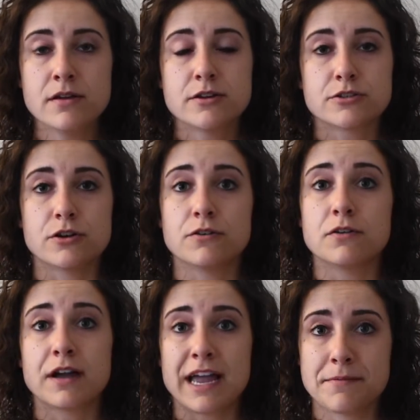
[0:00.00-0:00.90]
So
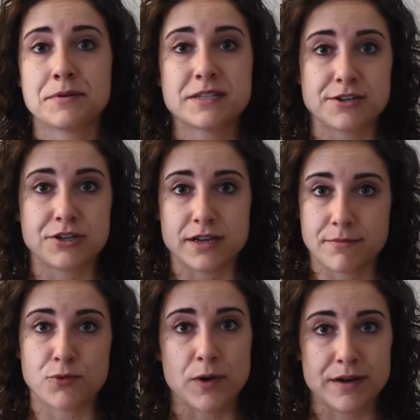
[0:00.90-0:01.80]
hand position
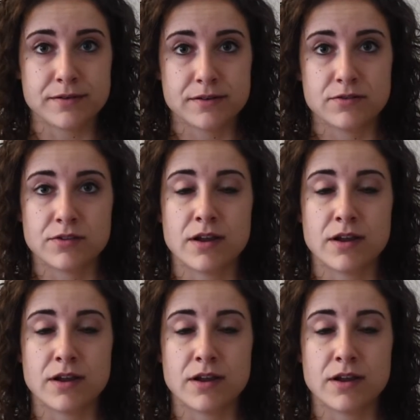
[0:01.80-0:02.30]
number 1.